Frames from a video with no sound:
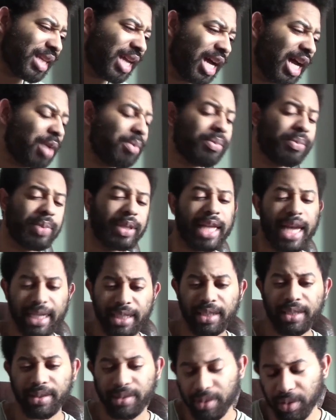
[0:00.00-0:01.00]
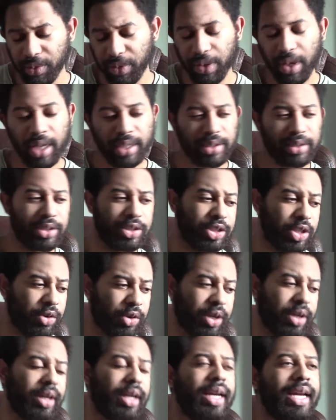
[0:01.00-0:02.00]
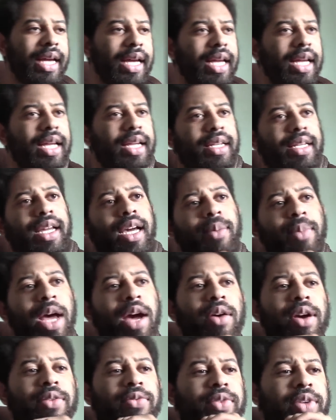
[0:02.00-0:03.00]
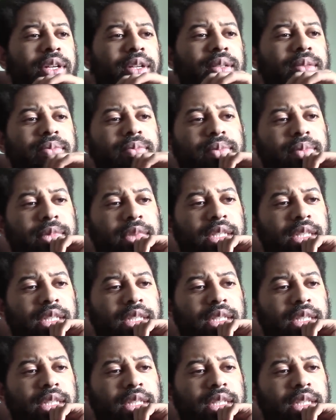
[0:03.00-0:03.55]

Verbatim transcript: But that's, you know, thoughts on the Joker. How I feel.